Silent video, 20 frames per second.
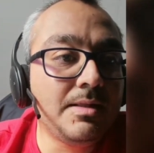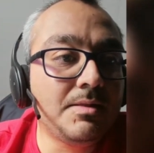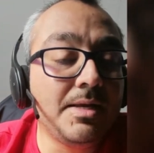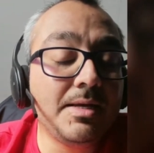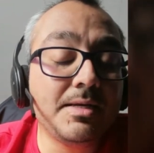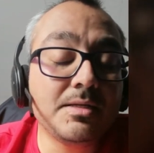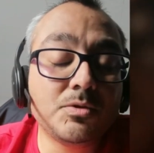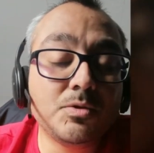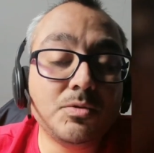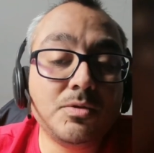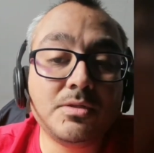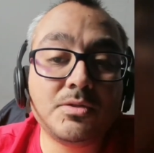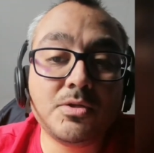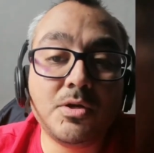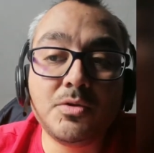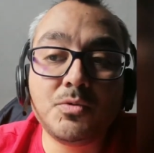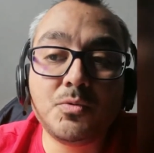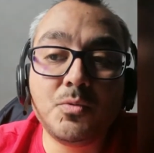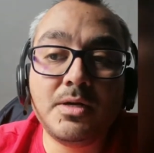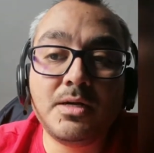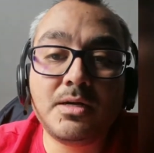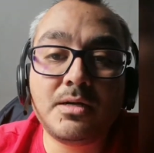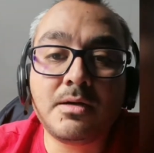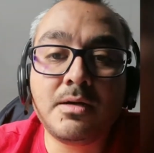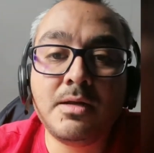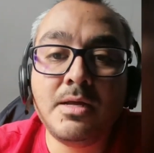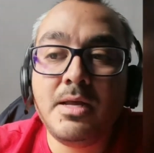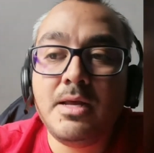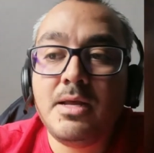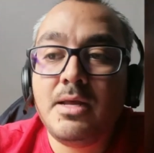Thanks to the
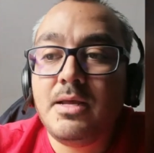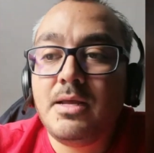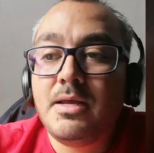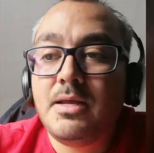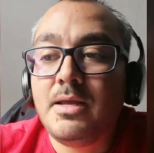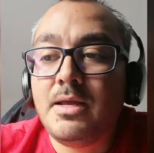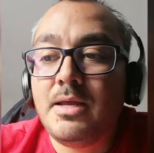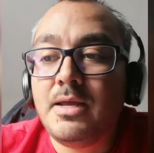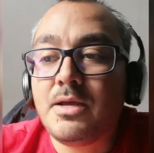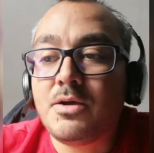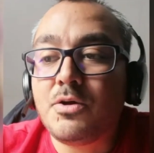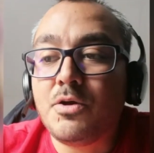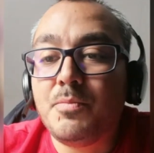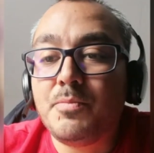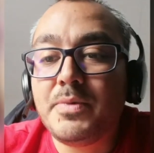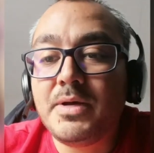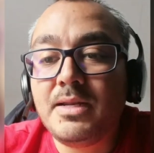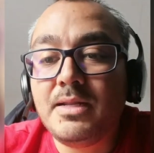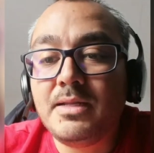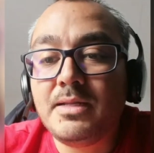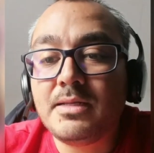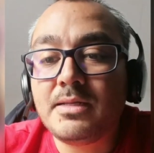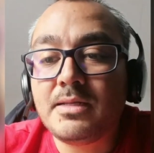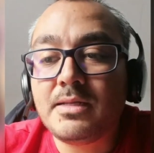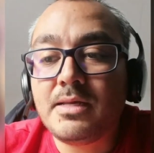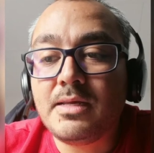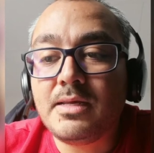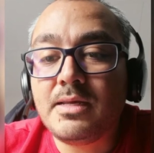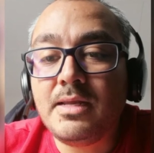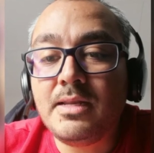software,
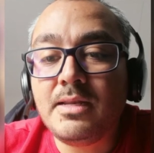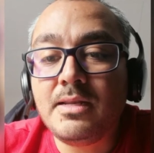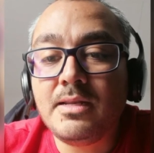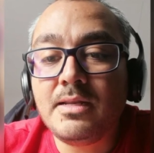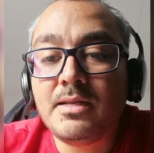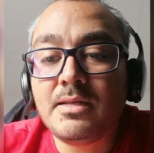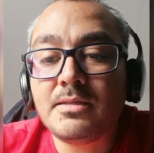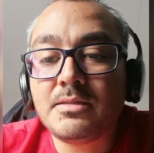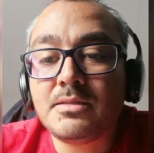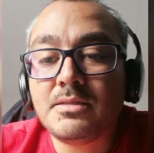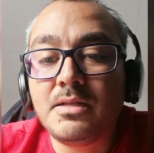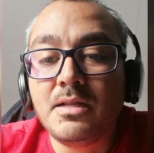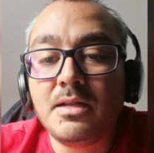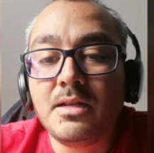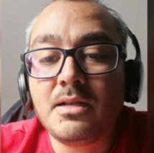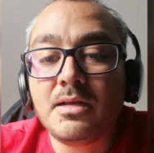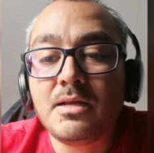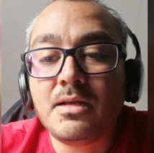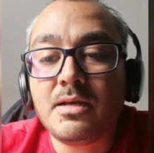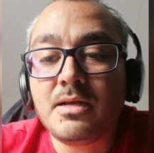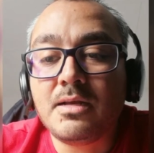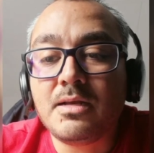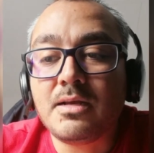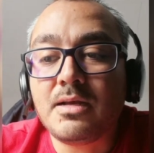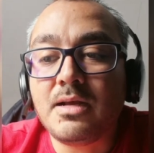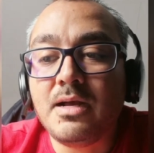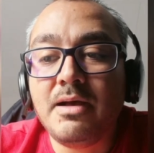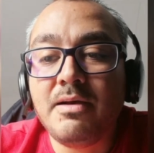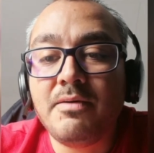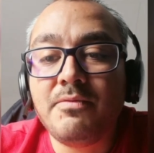company can still
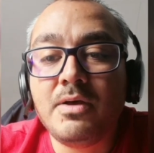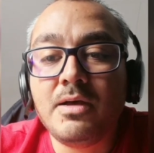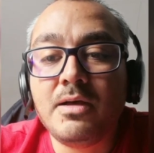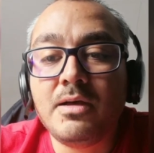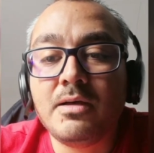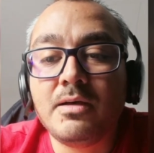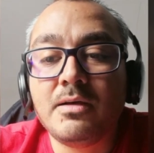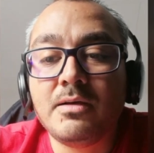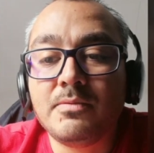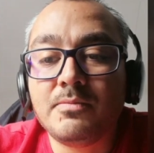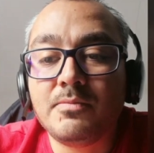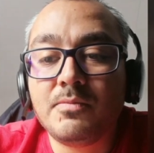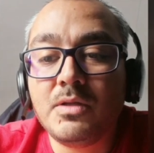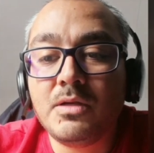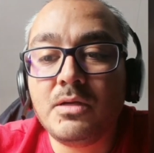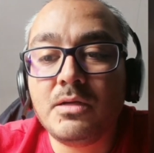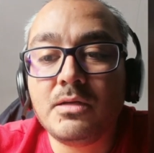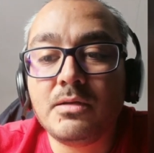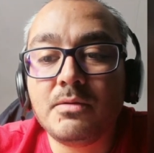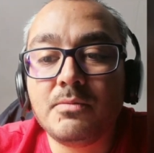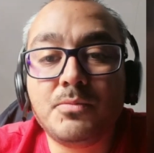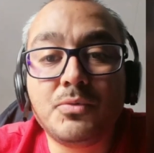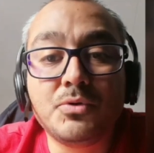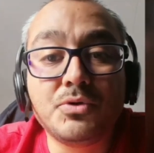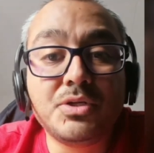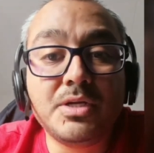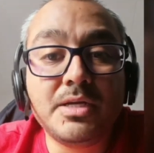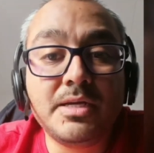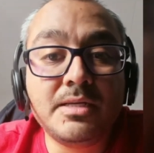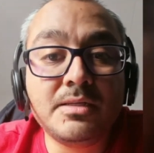have a
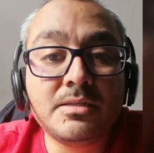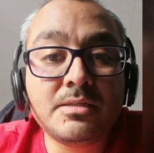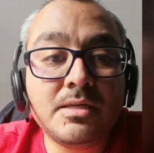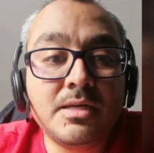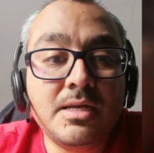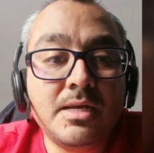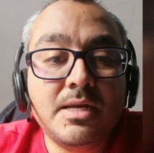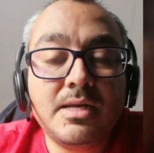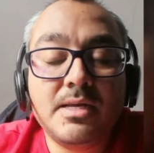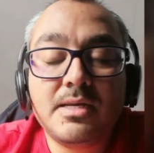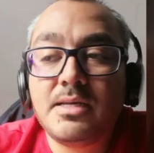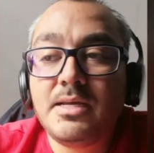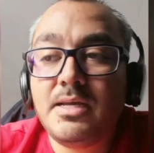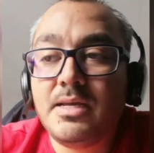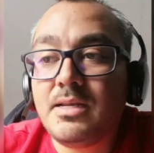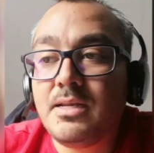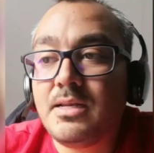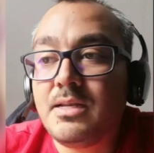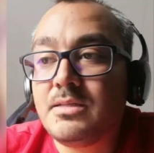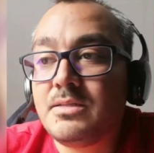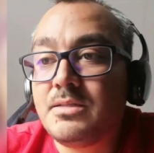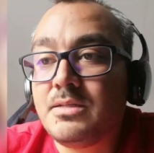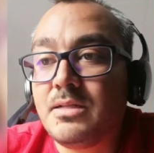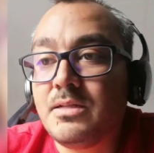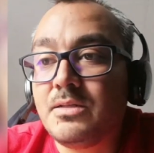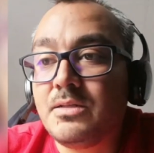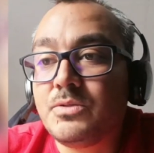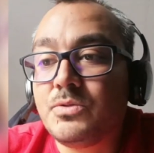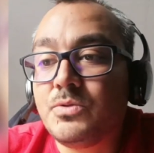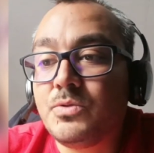purchase, can
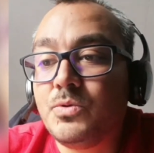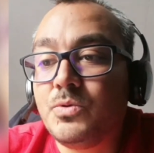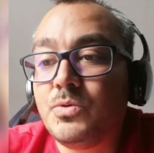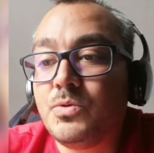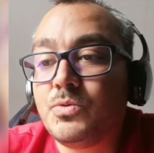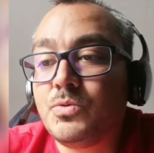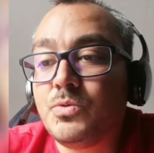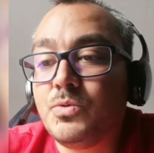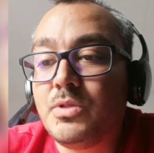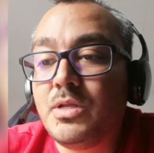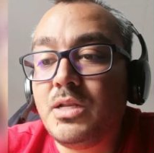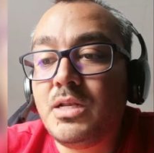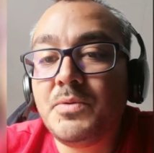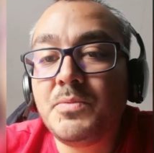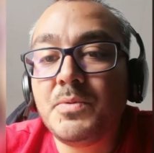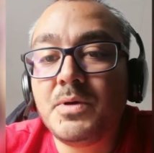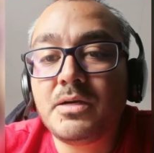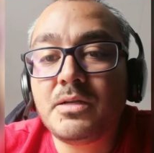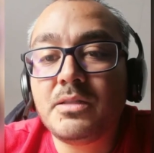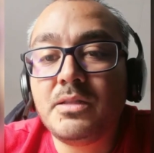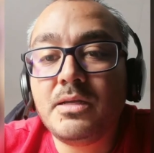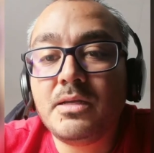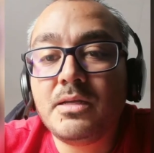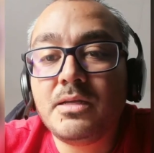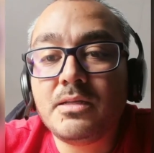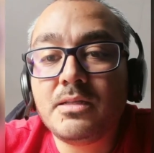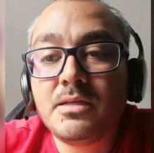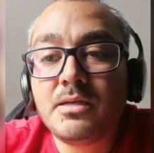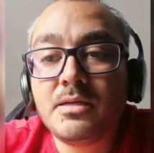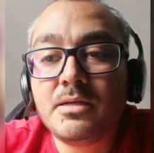still to deliver
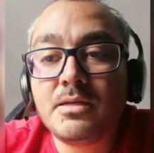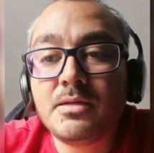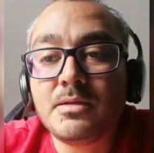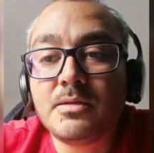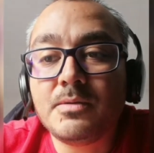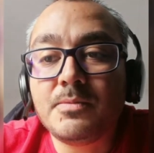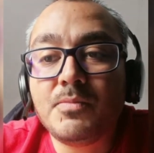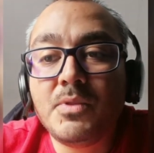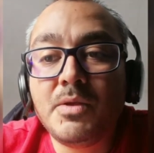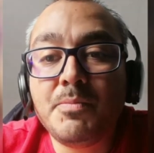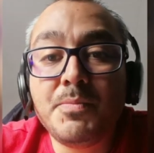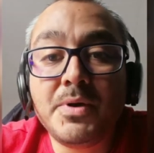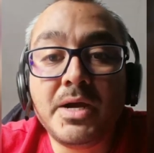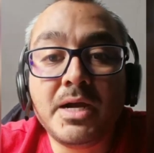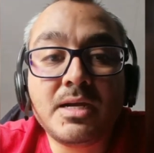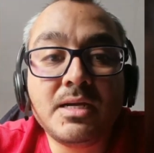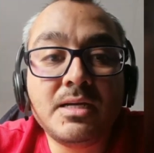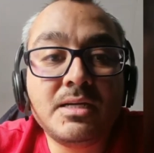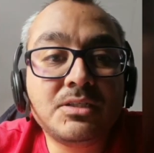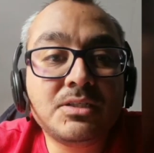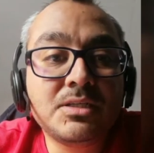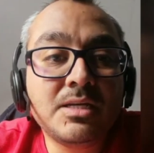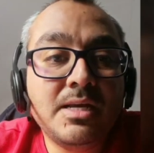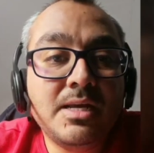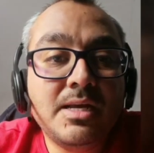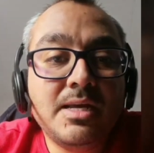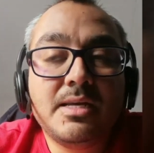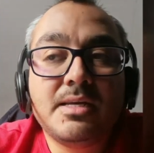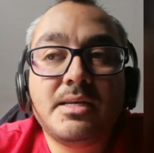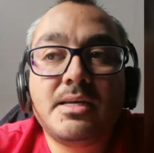the package,
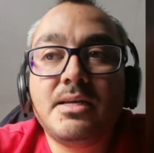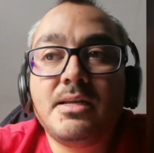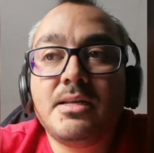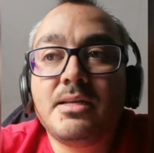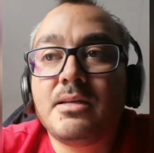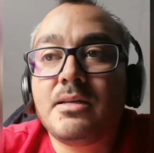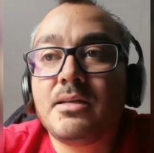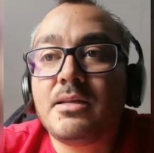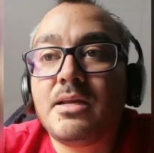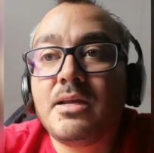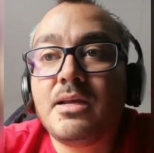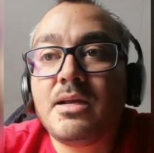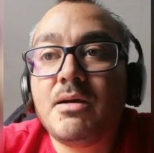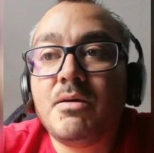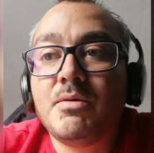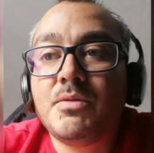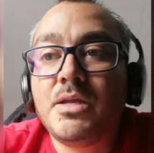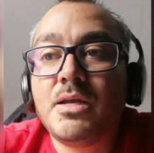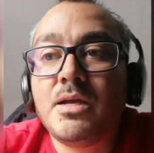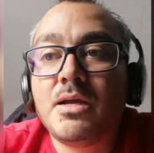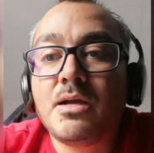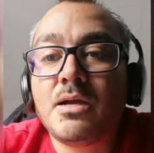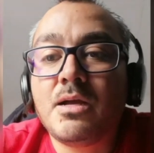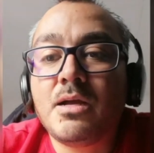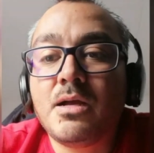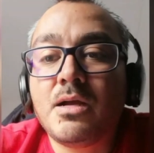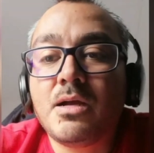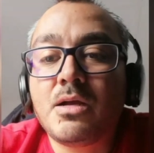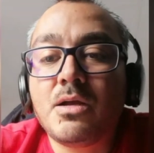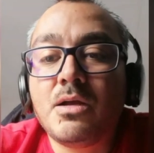can have
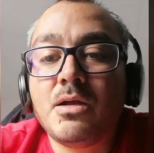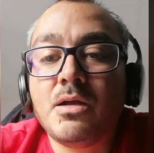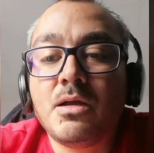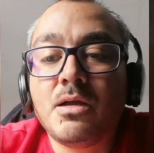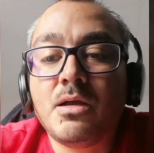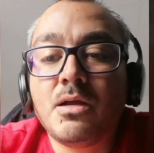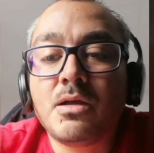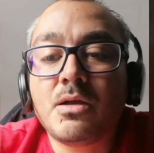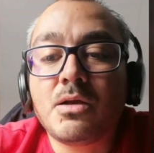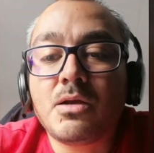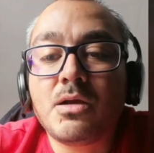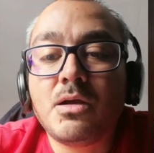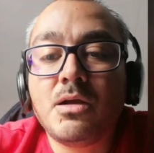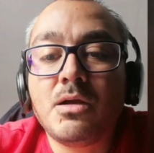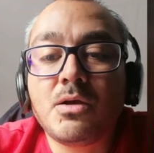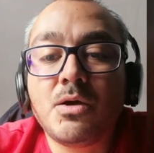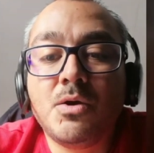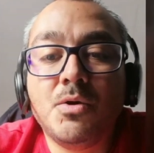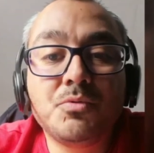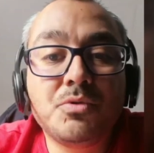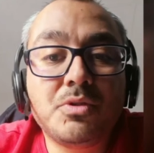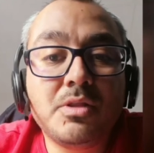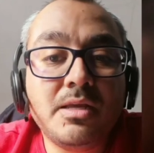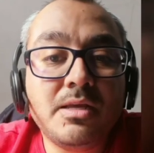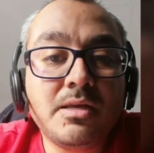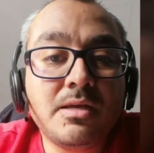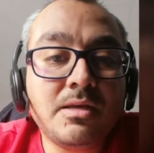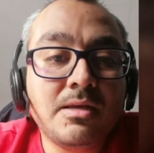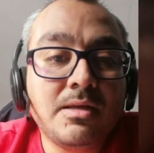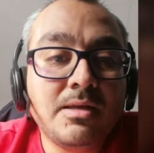the
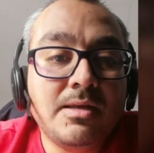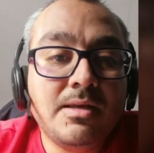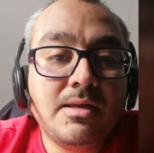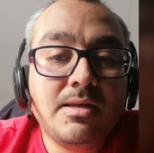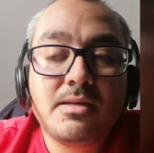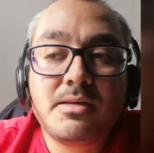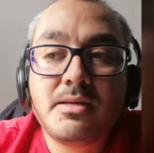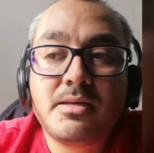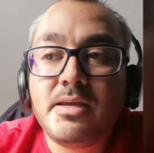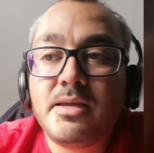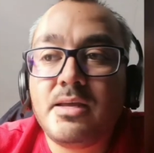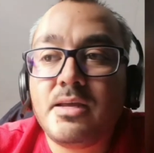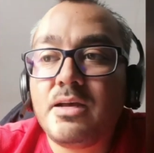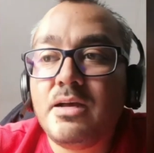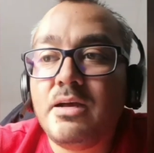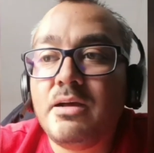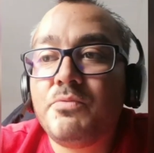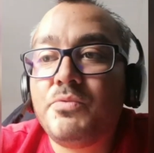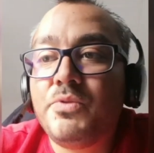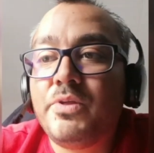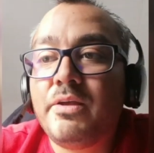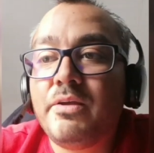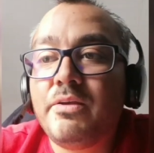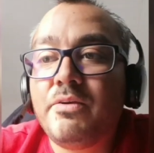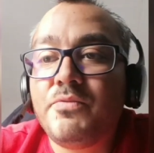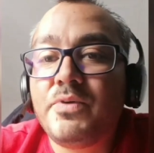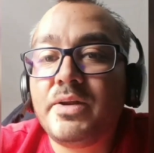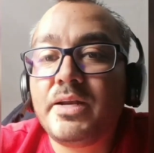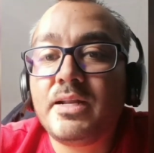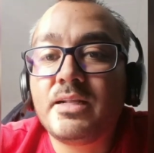accounting, can have the
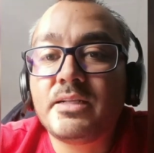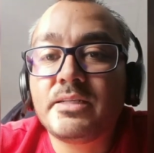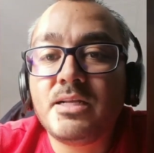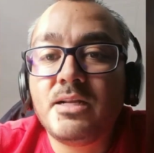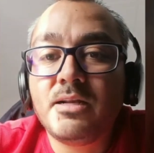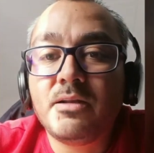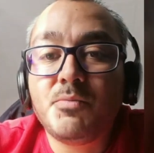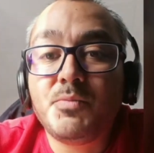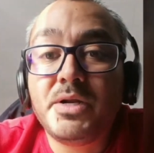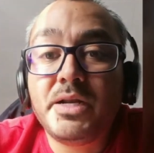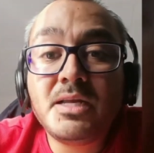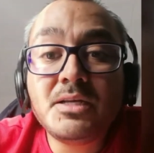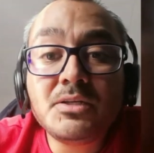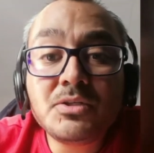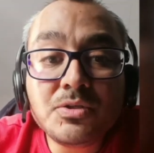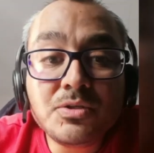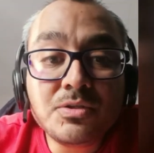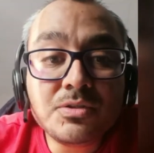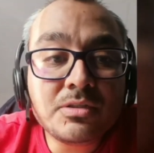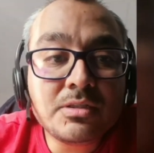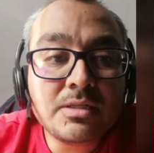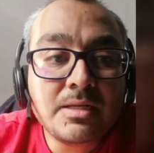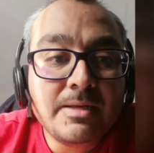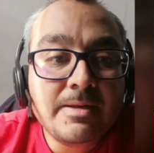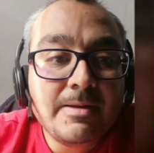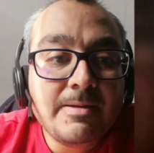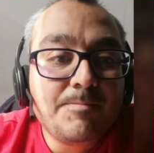financial operations.